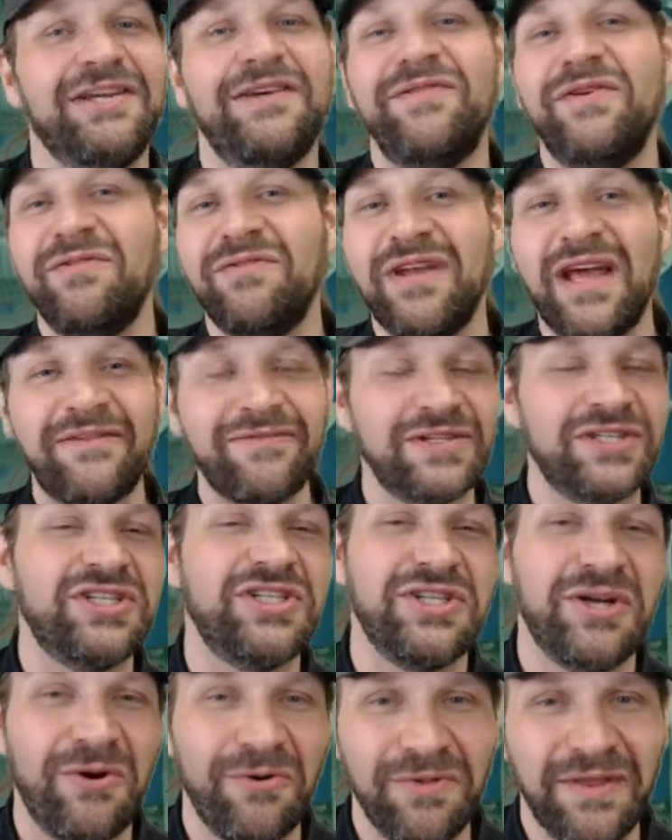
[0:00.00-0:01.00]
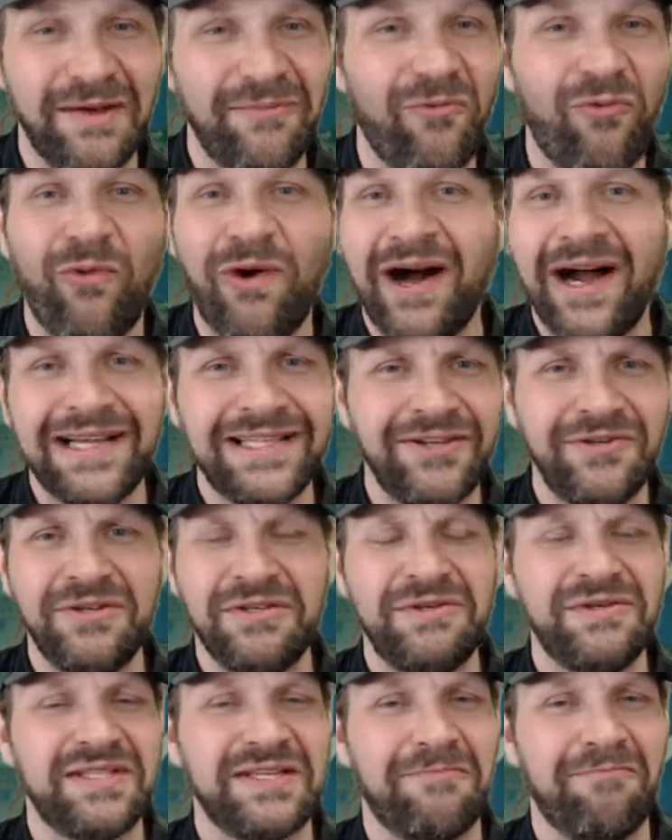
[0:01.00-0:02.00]
if you never show them why you
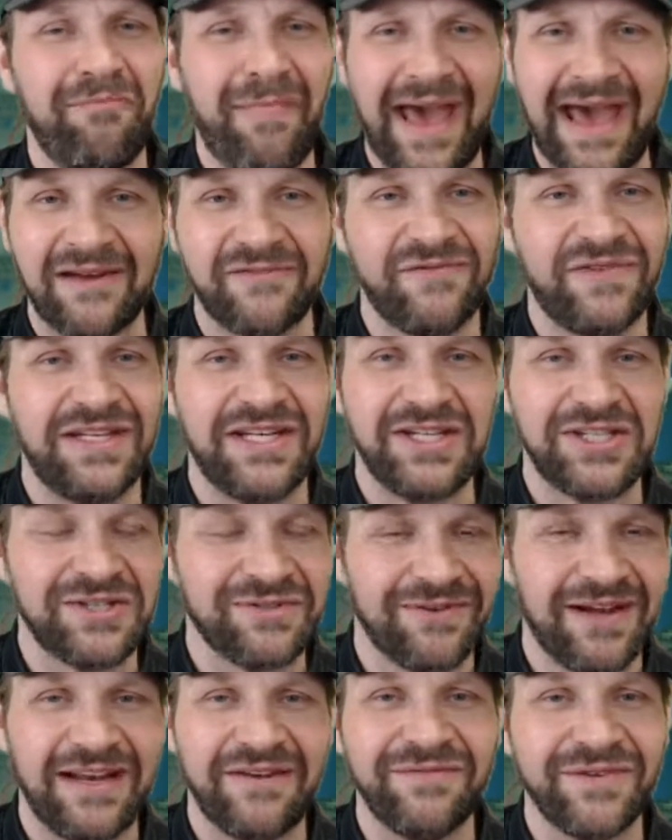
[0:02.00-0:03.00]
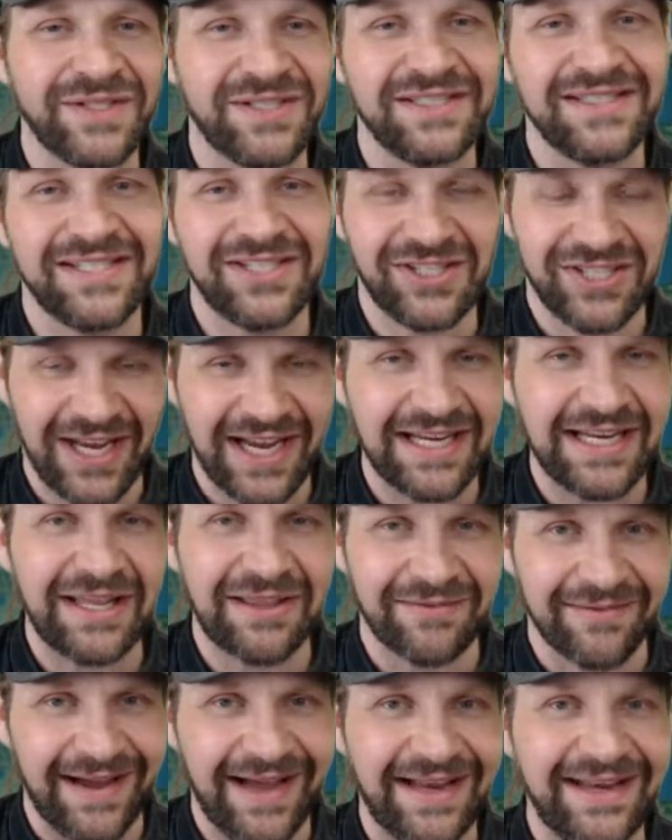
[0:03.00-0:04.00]
used a matte finish thread versus a shiny
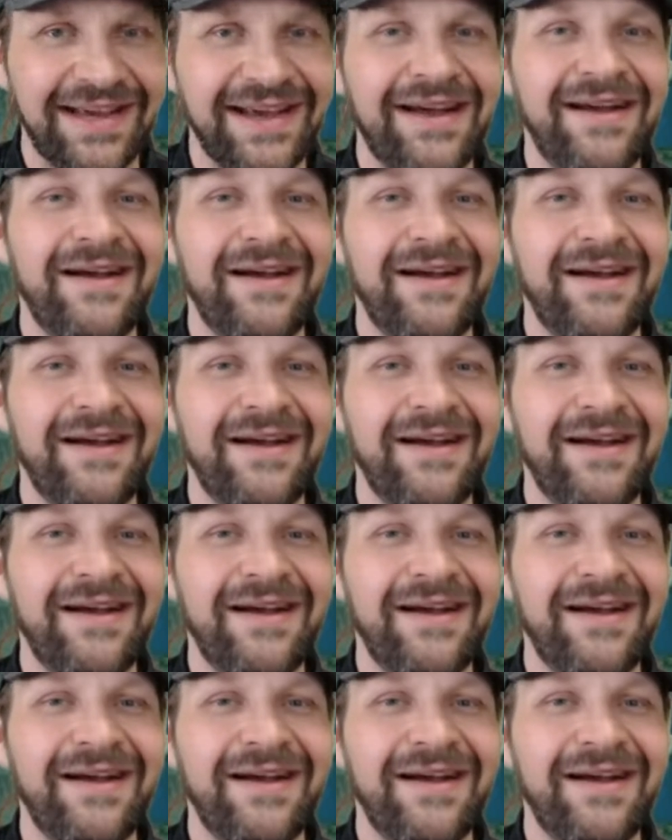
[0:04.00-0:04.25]
thread,